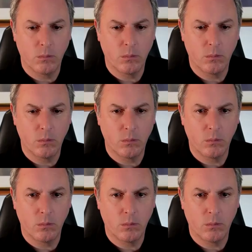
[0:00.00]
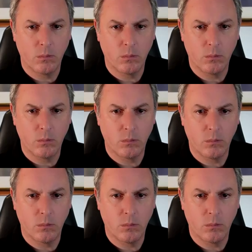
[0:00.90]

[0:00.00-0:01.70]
Nobody speaks.